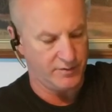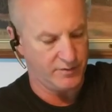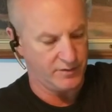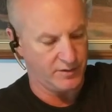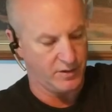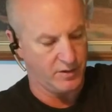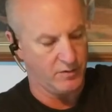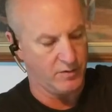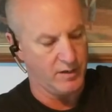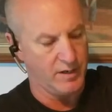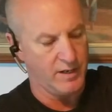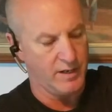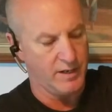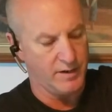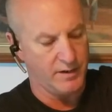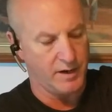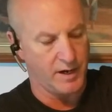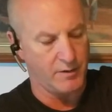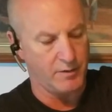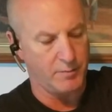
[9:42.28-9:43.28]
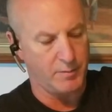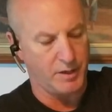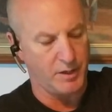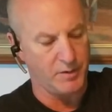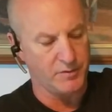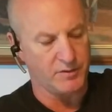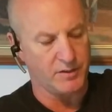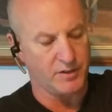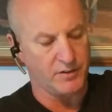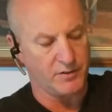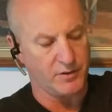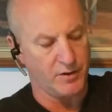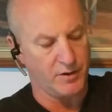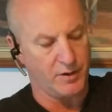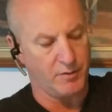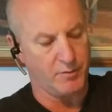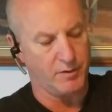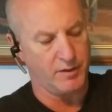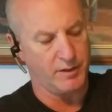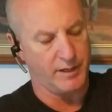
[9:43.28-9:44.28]
So I would be using a dirty
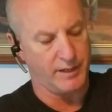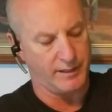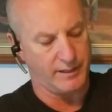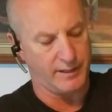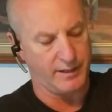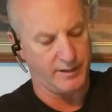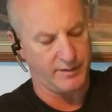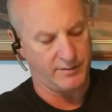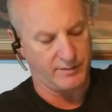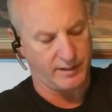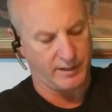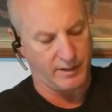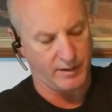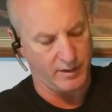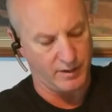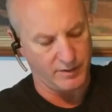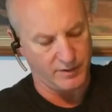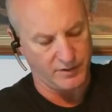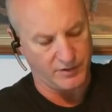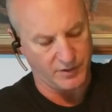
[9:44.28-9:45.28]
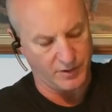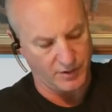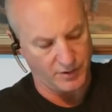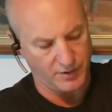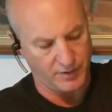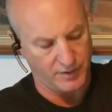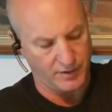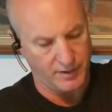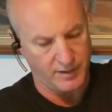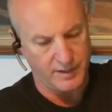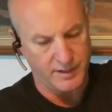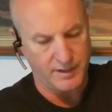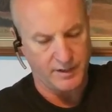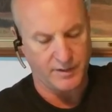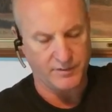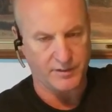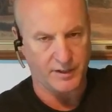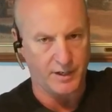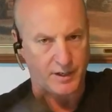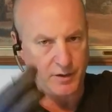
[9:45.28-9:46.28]
one like this to get all the dirt,
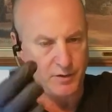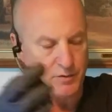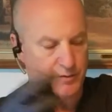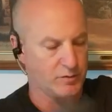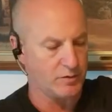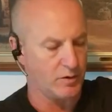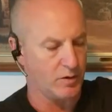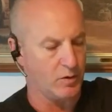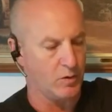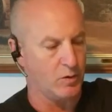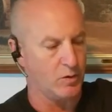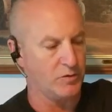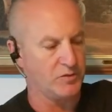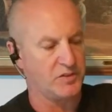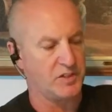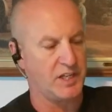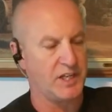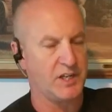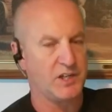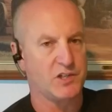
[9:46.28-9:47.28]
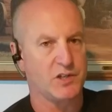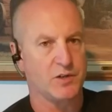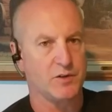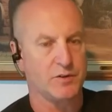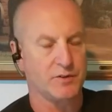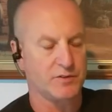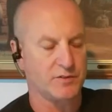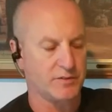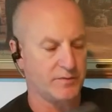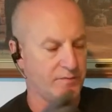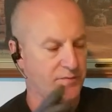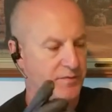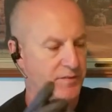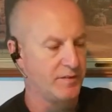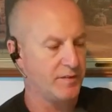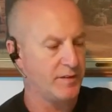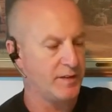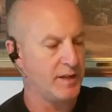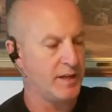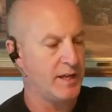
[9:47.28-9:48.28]
because I use old t-shirts.
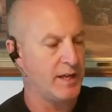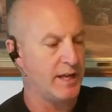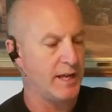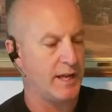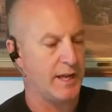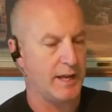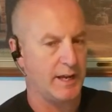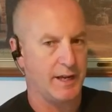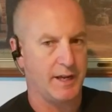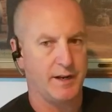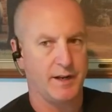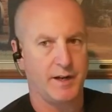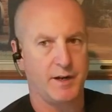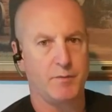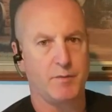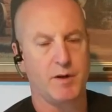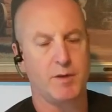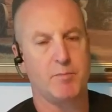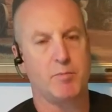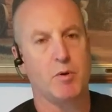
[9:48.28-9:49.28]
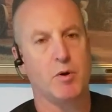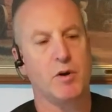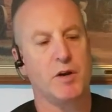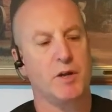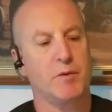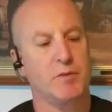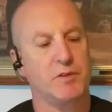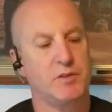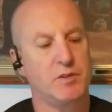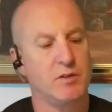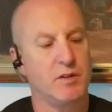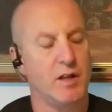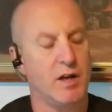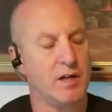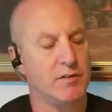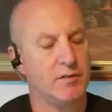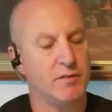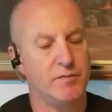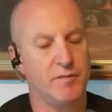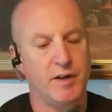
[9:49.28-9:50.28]
And I didn't want to bore you with too long
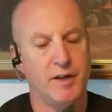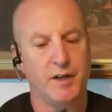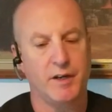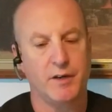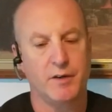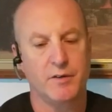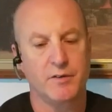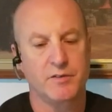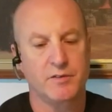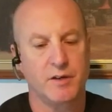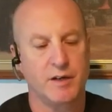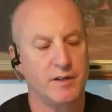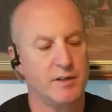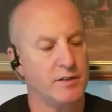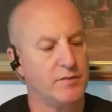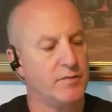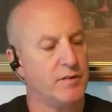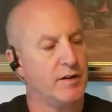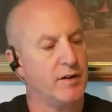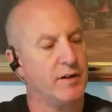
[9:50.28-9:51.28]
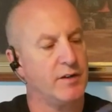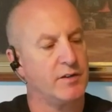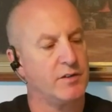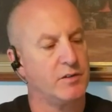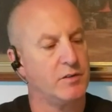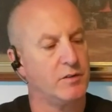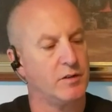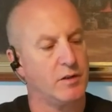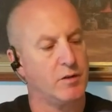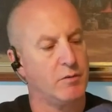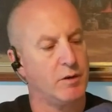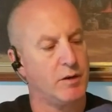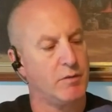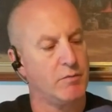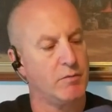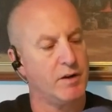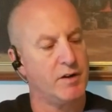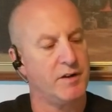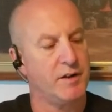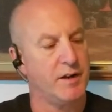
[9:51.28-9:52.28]
of a video, so I just figured I'd do the quick
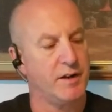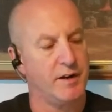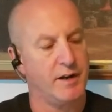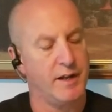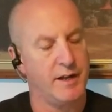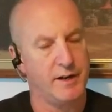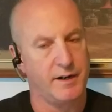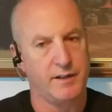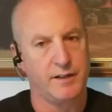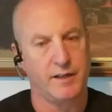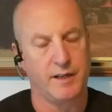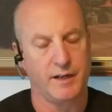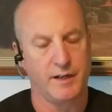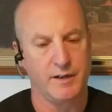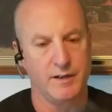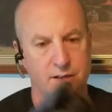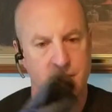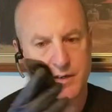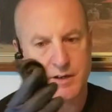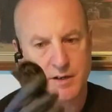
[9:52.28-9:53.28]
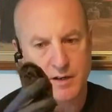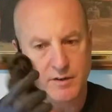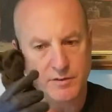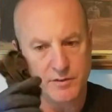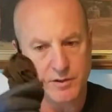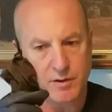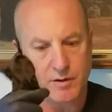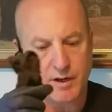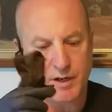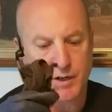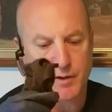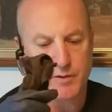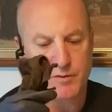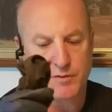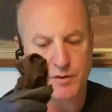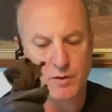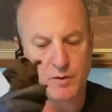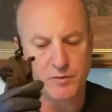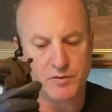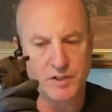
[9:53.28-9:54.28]
rundown on how to clean it. So I use
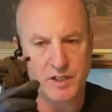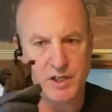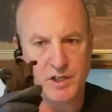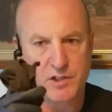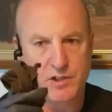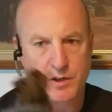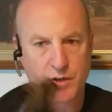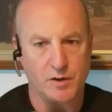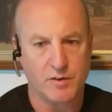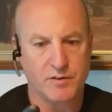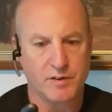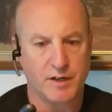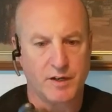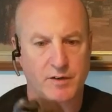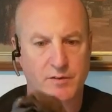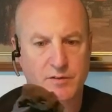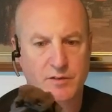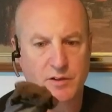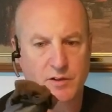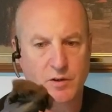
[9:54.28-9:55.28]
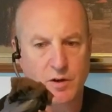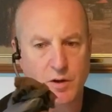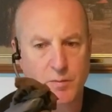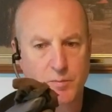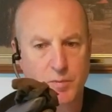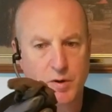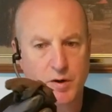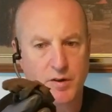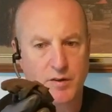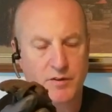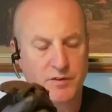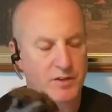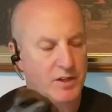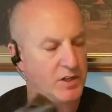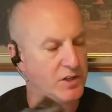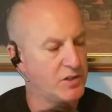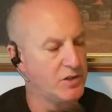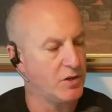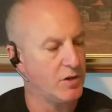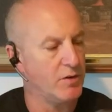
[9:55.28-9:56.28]
old t-shirts. I use the dark part of the
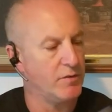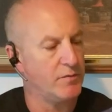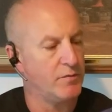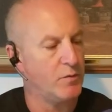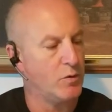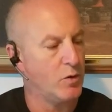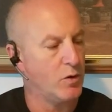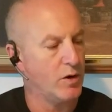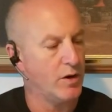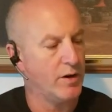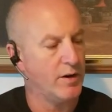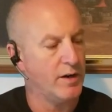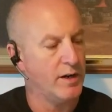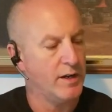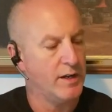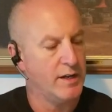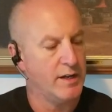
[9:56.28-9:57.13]
t-shirt for